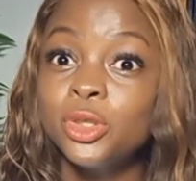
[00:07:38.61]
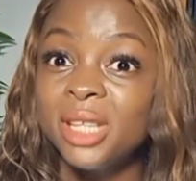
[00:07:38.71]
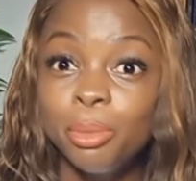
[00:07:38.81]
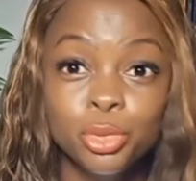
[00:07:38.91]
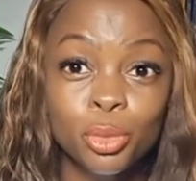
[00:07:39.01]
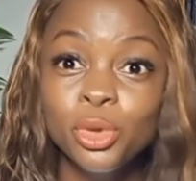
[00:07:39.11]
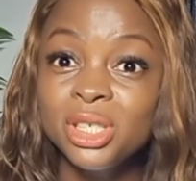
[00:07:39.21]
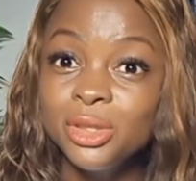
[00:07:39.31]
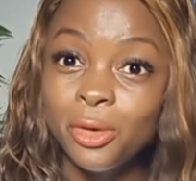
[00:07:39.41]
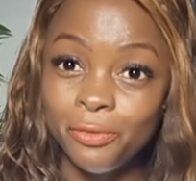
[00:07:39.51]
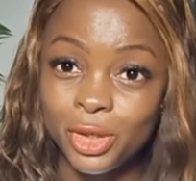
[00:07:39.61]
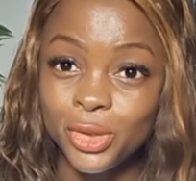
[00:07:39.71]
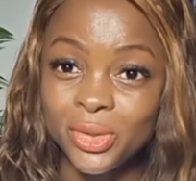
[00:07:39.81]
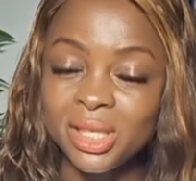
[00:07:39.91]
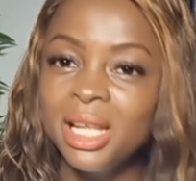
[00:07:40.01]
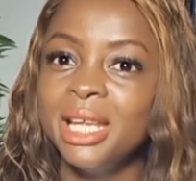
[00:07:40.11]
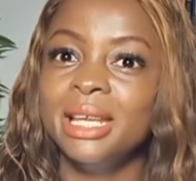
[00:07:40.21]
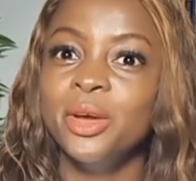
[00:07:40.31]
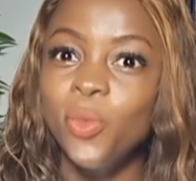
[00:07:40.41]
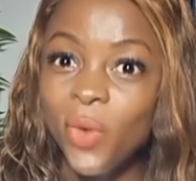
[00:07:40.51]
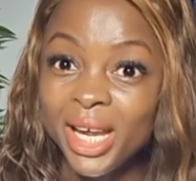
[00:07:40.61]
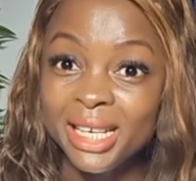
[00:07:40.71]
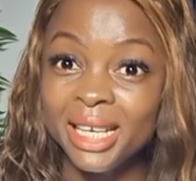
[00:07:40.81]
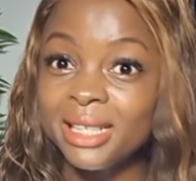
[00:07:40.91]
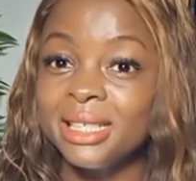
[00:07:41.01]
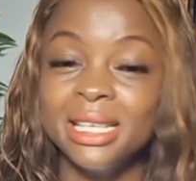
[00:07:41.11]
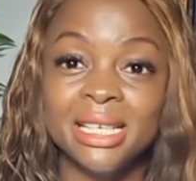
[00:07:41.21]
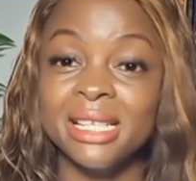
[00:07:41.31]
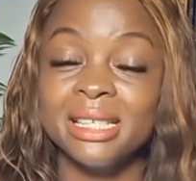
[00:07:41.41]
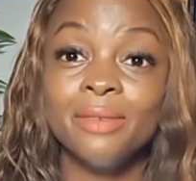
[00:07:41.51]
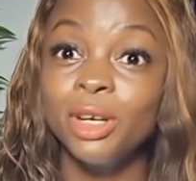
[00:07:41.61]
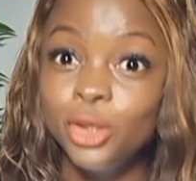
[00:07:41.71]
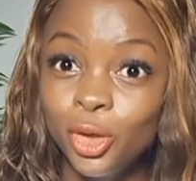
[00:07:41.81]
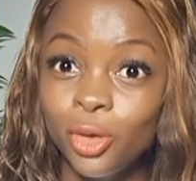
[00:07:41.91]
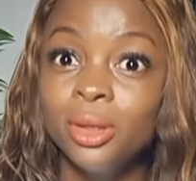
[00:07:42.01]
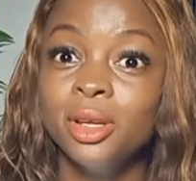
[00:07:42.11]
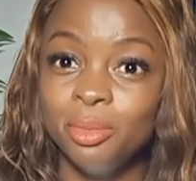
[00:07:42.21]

start promoting your videos in a way that it has never done